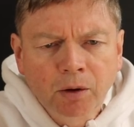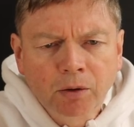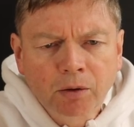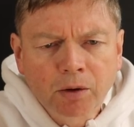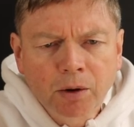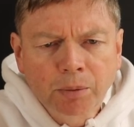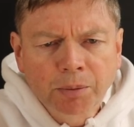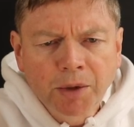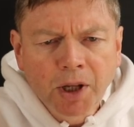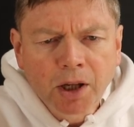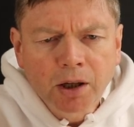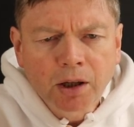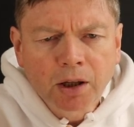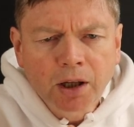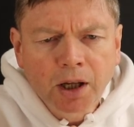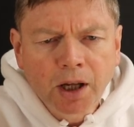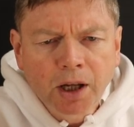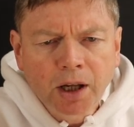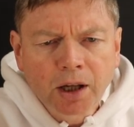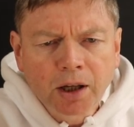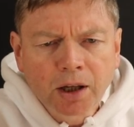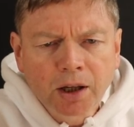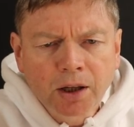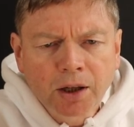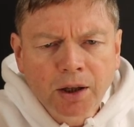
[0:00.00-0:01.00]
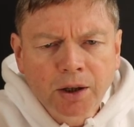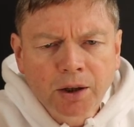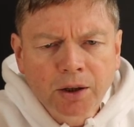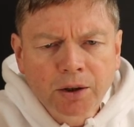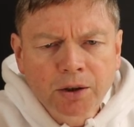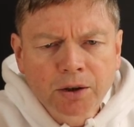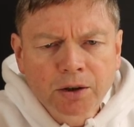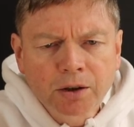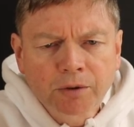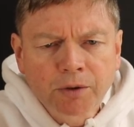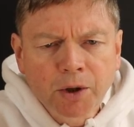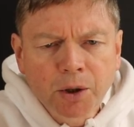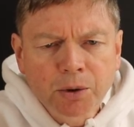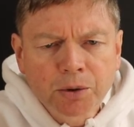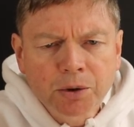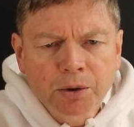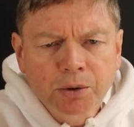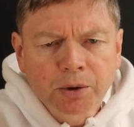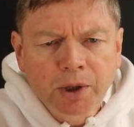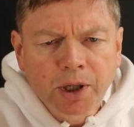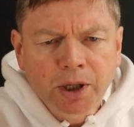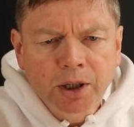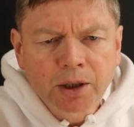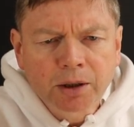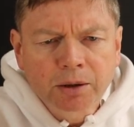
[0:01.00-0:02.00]
from the hands of those
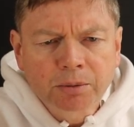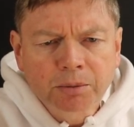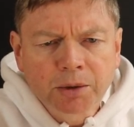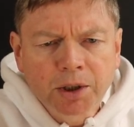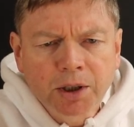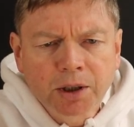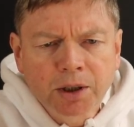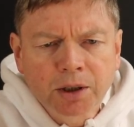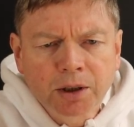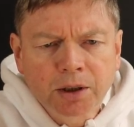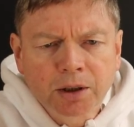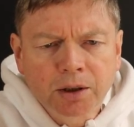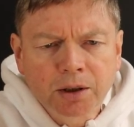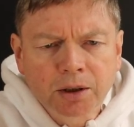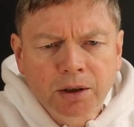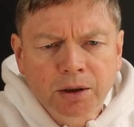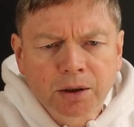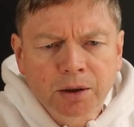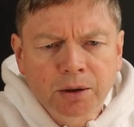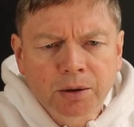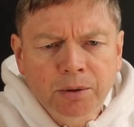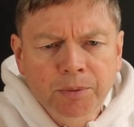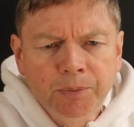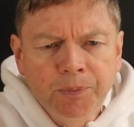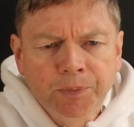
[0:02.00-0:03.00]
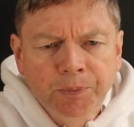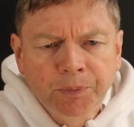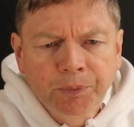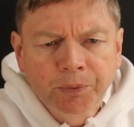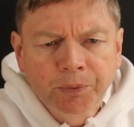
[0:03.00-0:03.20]
who hate me.